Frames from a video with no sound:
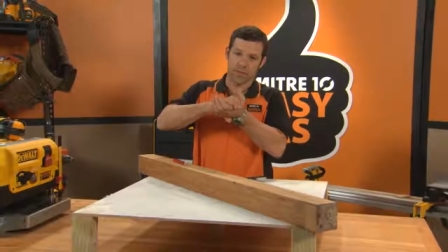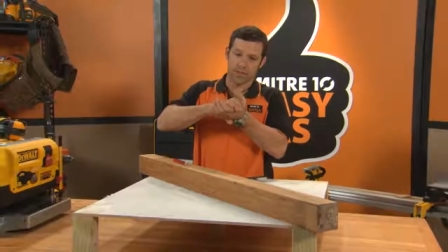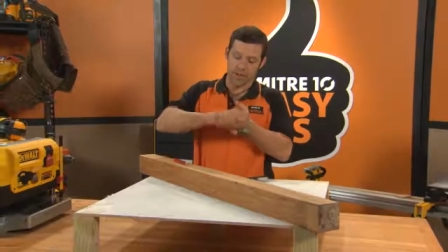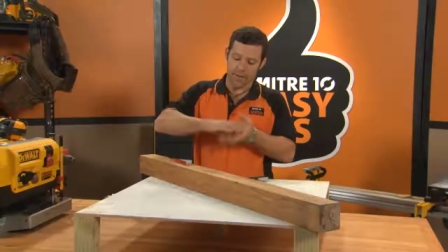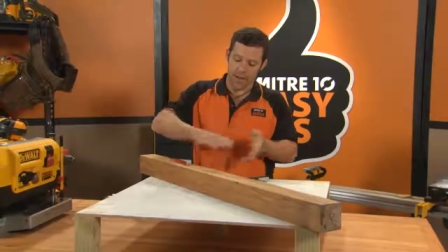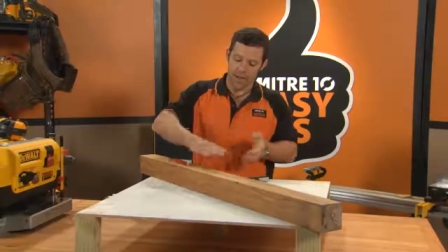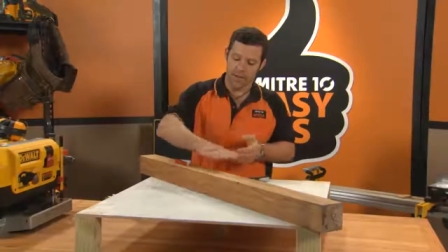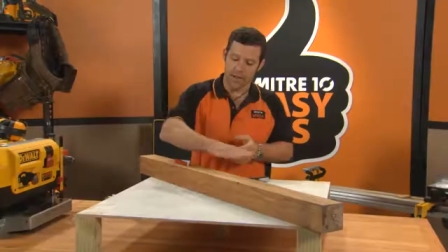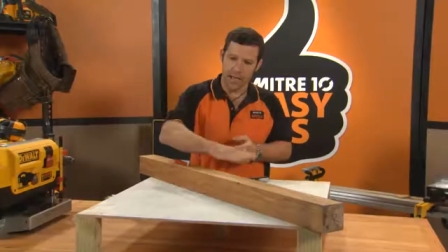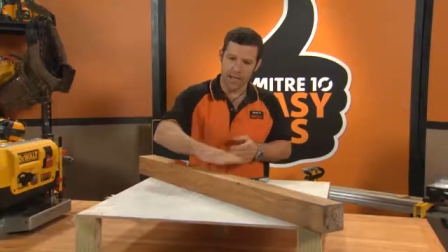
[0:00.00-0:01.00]
of each other and
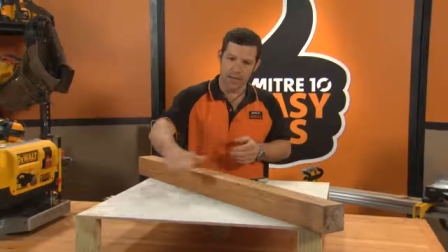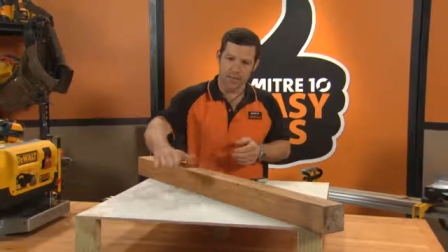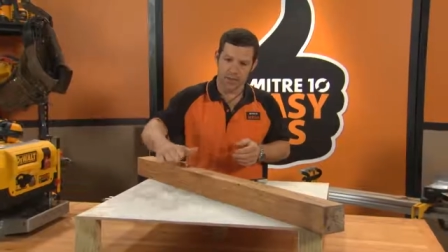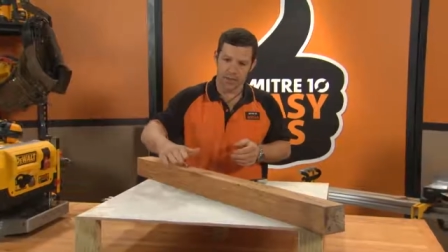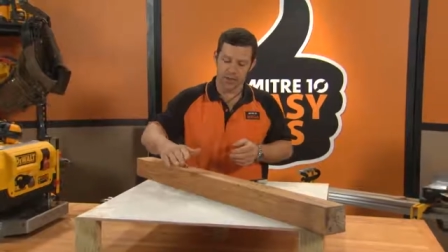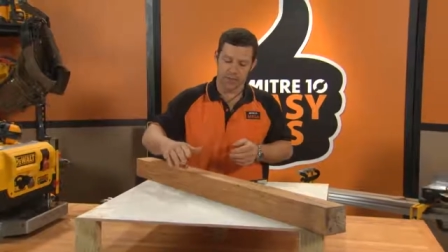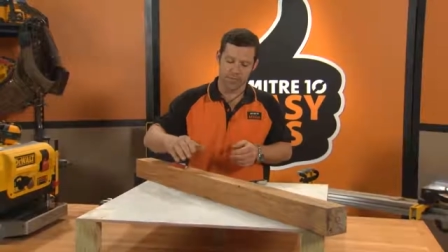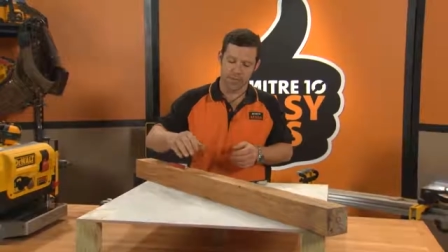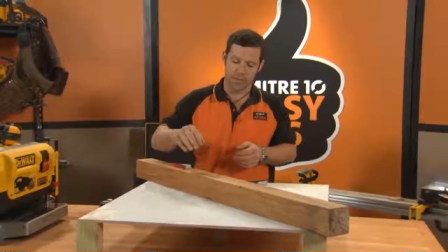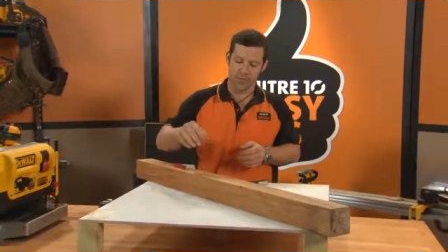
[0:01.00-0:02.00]
they're going to end up finishing
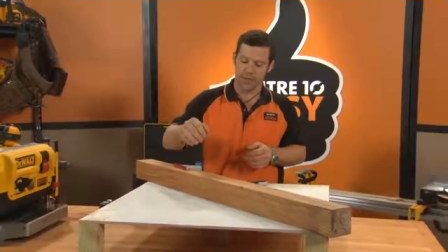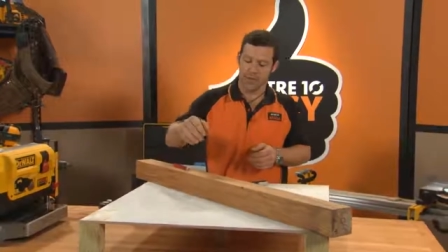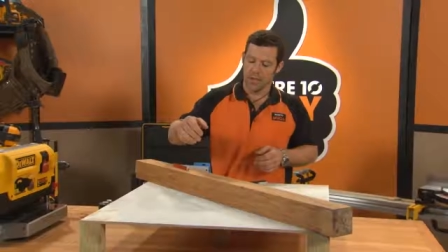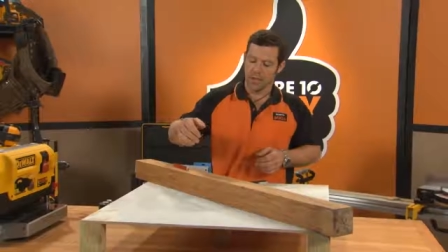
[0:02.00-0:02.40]
flush.